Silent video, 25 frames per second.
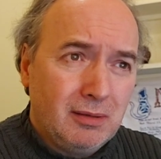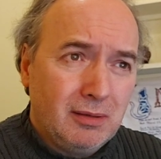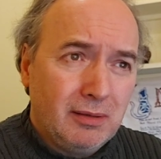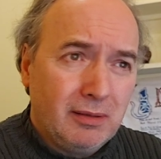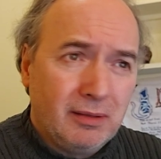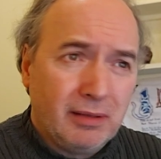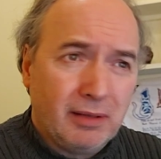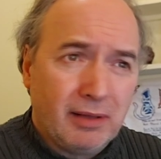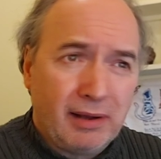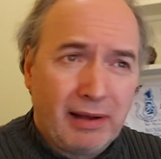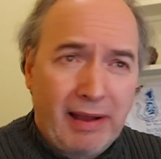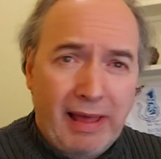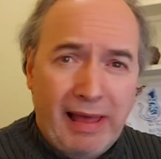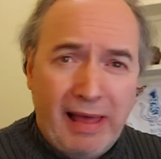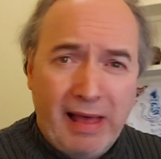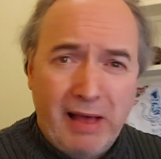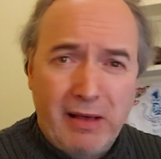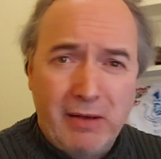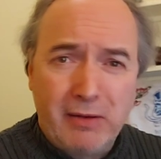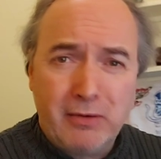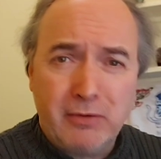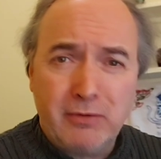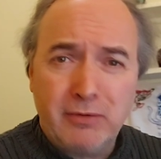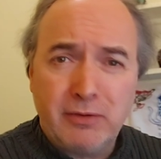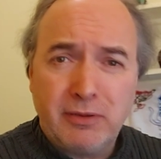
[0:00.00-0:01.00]
The
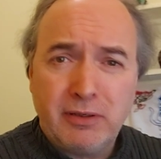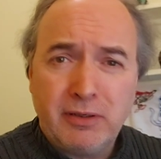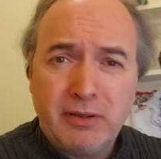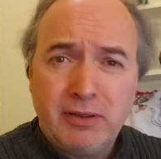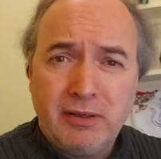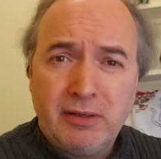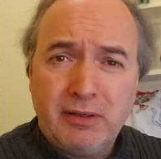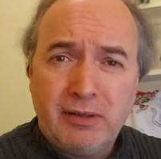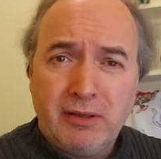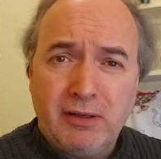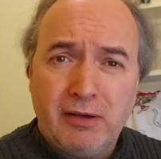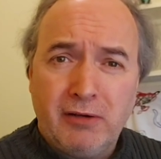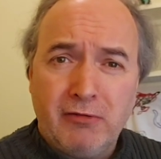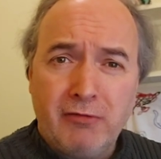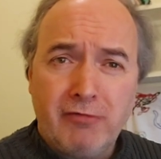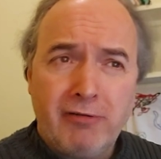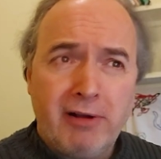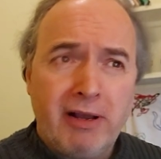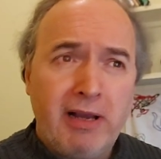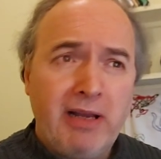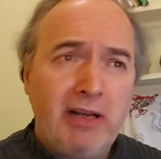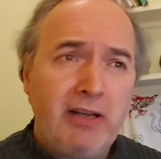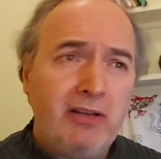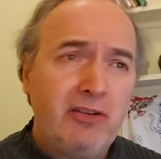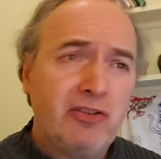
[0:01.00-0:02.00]
cloud
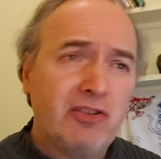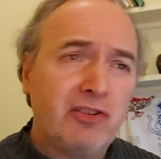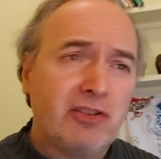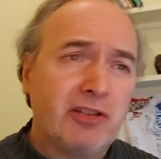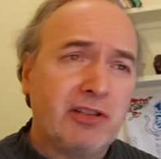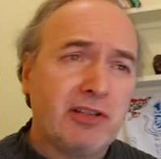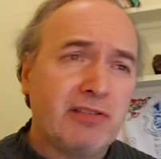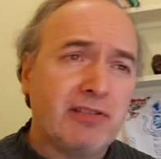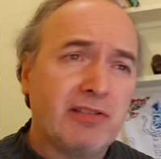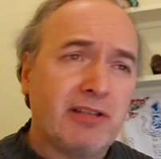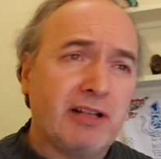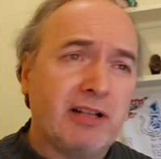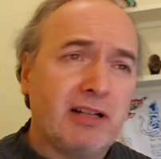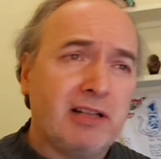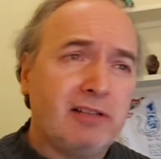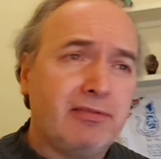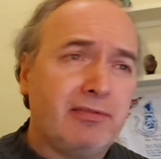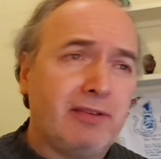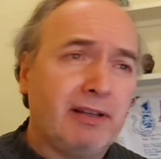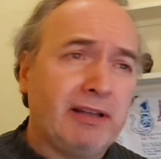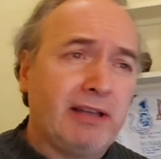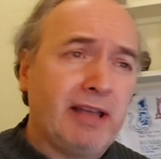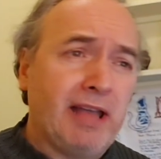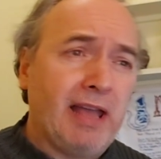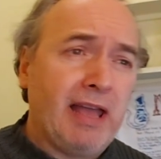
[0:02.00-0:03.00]
arranged itself
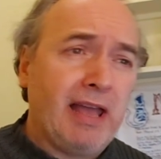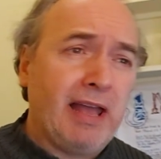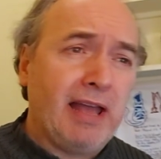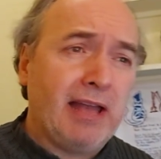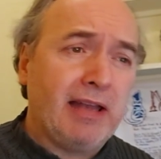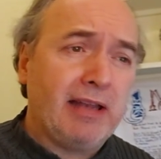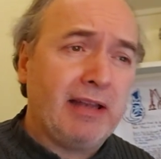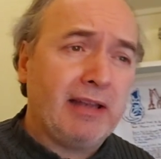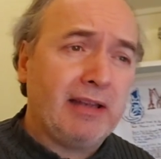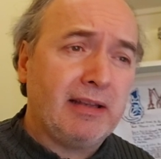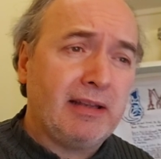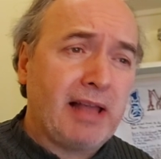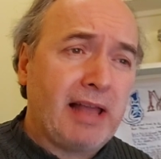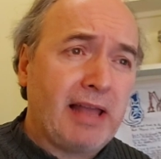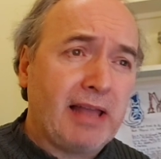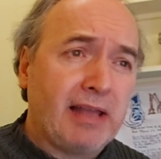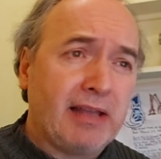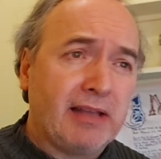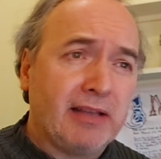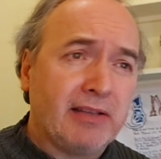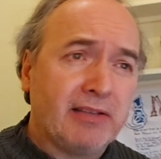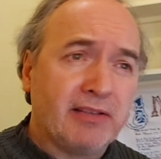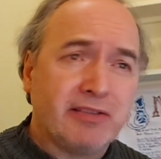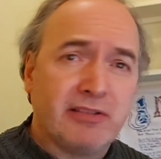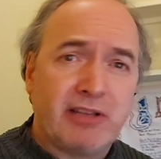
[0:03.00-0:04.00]
again like
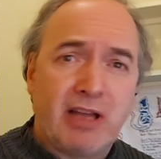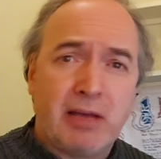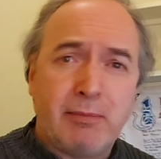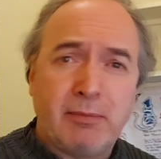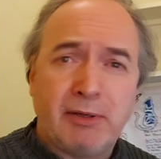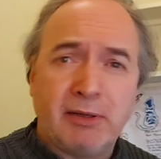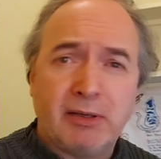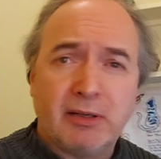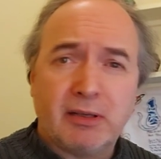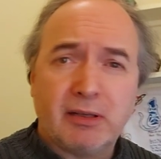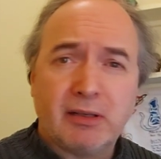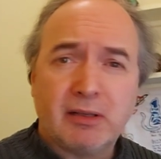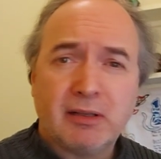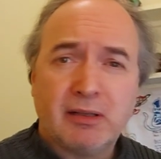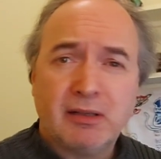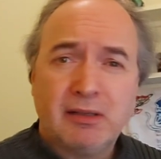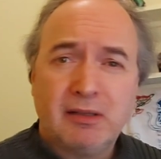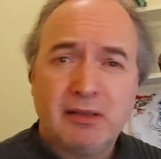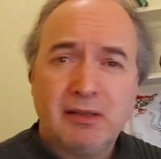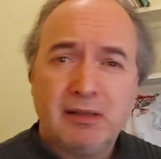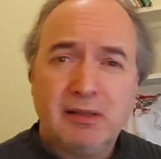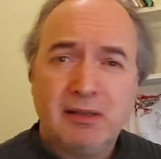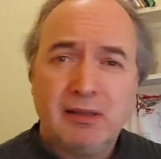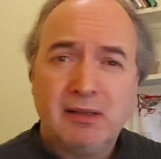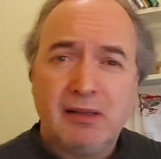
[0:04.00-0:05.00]
a stomach.
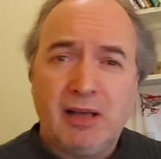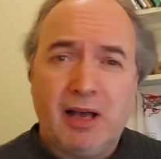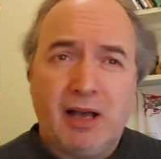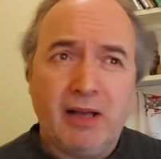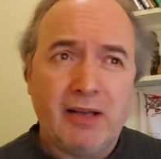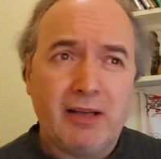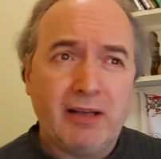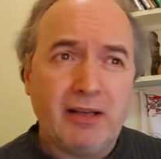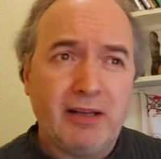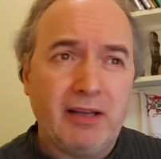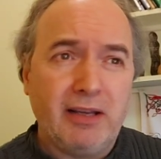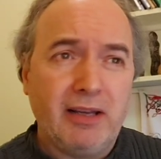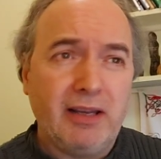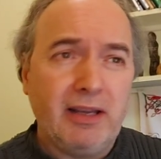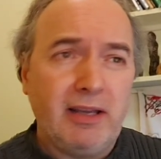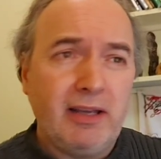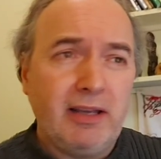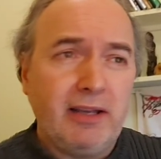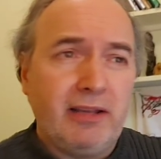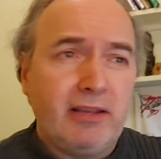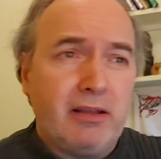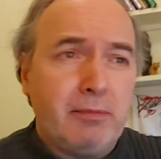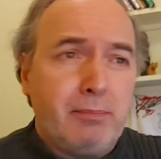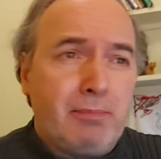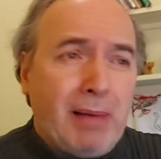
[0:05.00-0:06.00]
I could hear
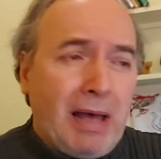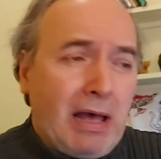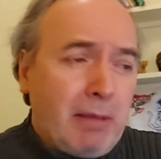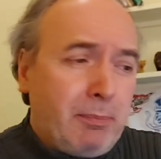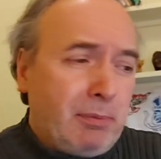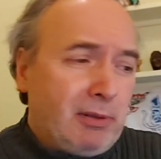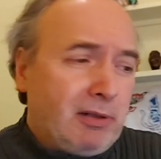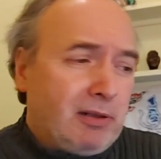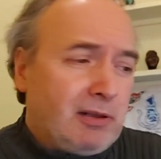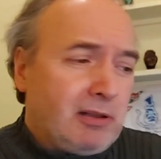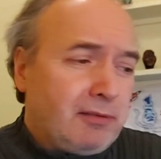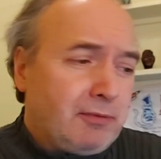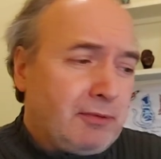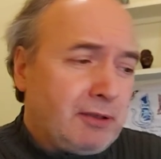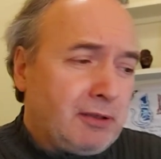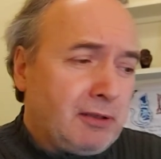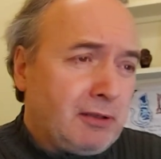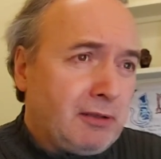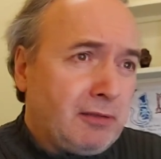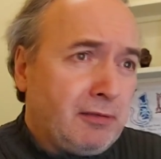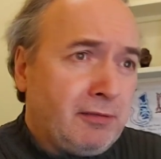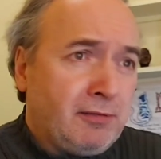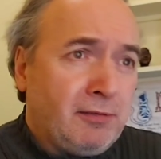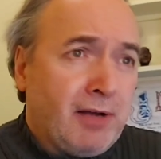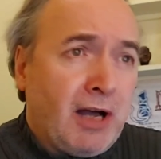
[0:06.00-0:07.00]
the babble of
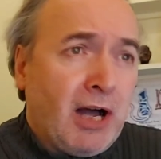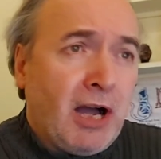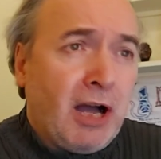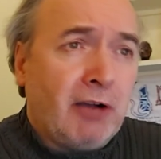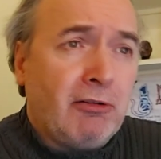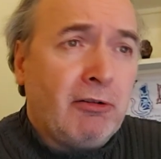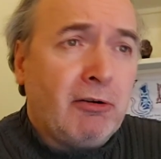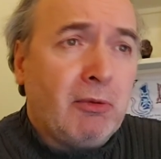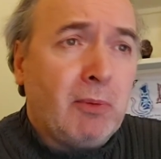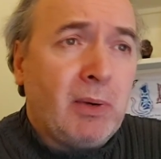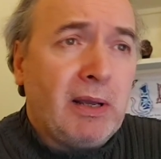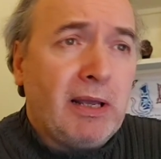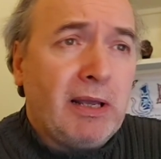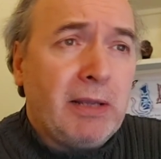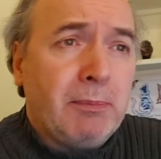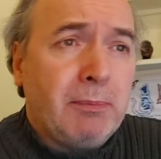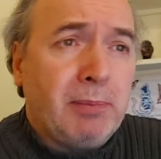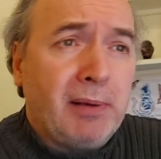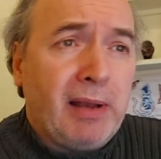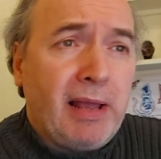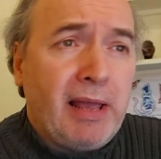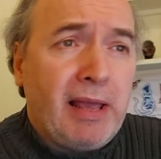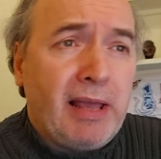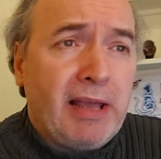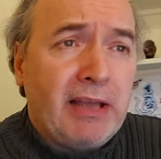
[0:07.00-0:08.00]
a faraway
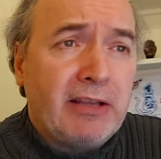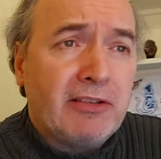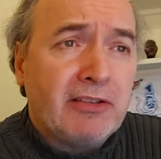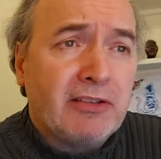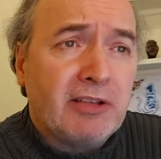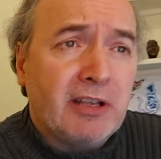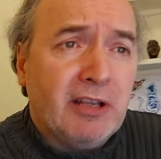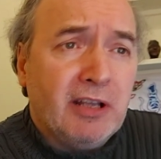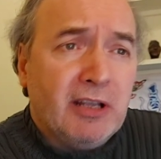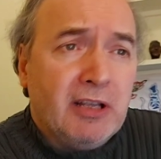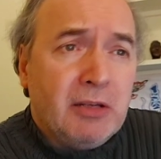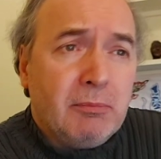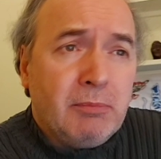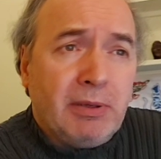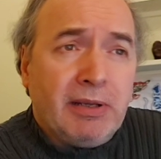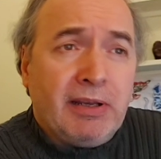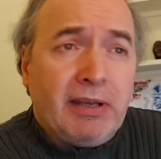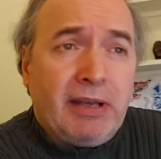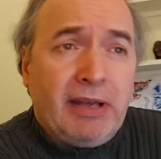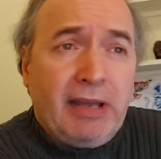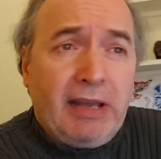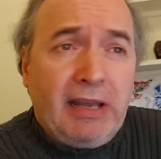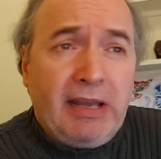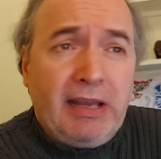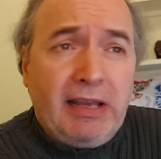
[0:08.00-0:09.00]
place, but
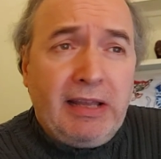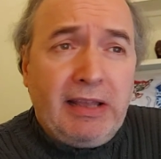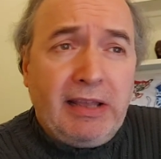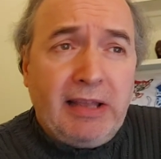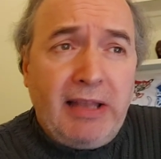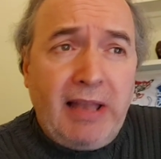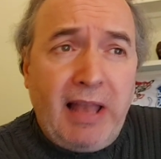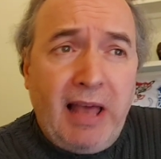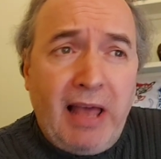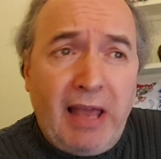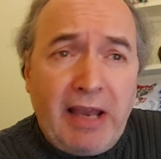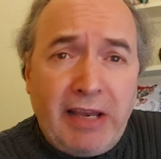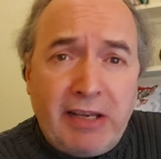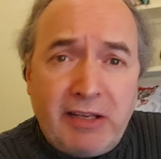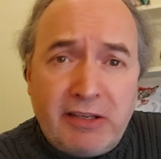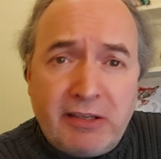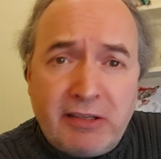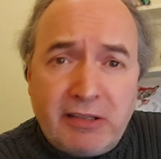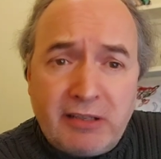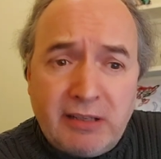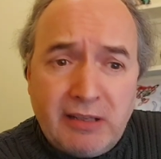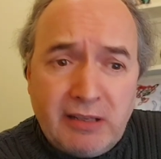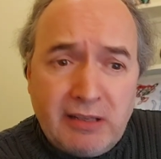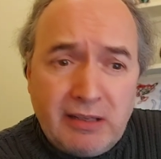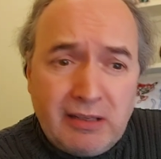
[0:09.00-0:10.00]
here the
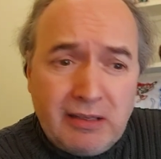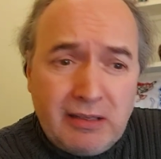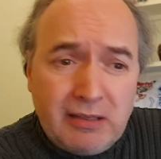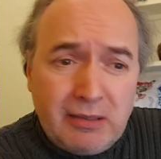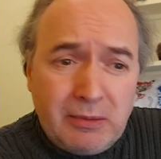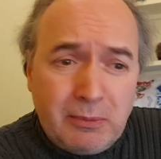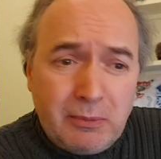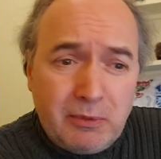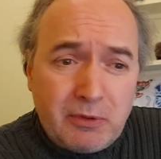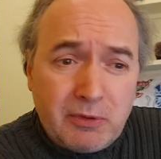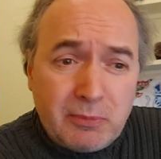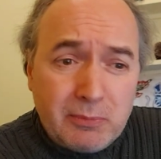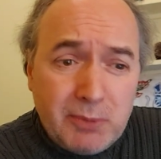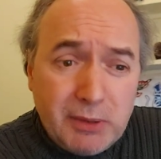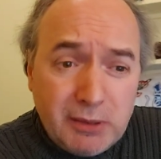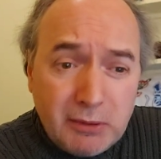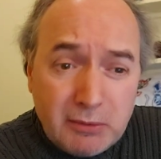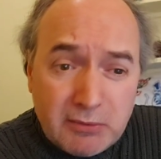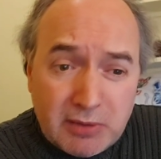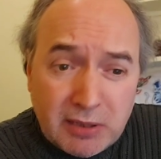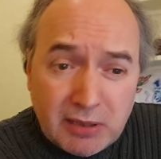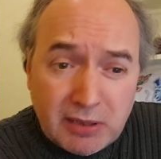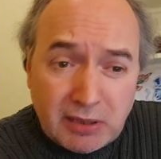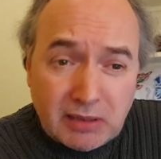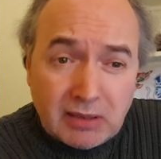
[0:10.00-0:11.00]
light was
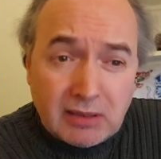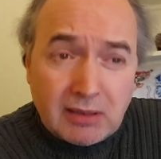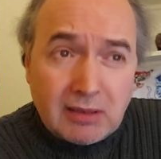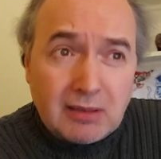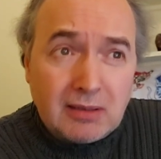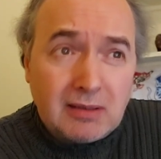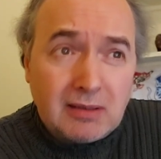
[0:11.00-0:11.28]
music.